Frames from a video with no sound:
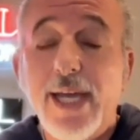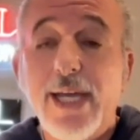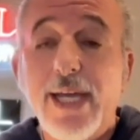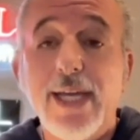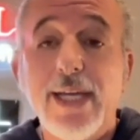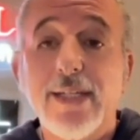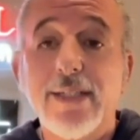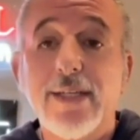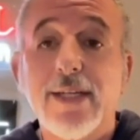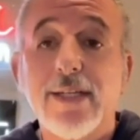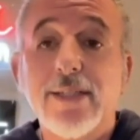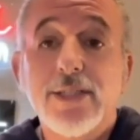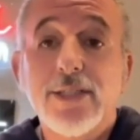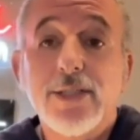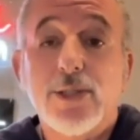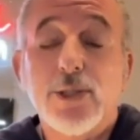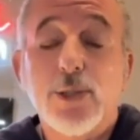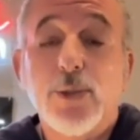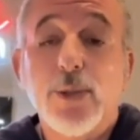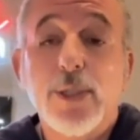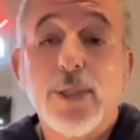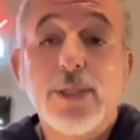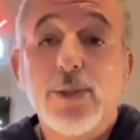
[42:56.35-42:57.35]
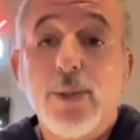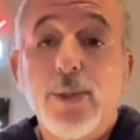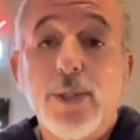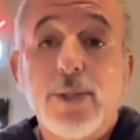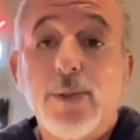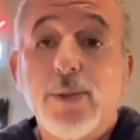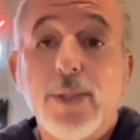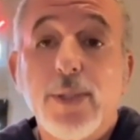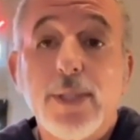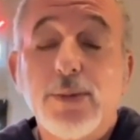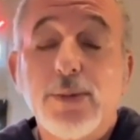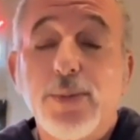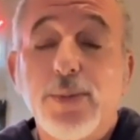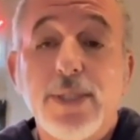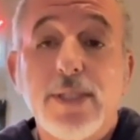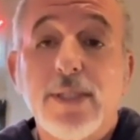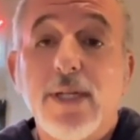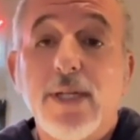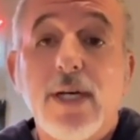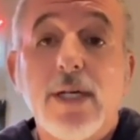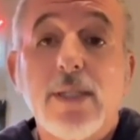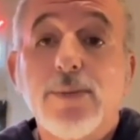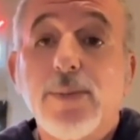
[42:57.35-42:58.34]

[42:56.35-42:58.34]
And uh, listen, twenty twenty-three has been an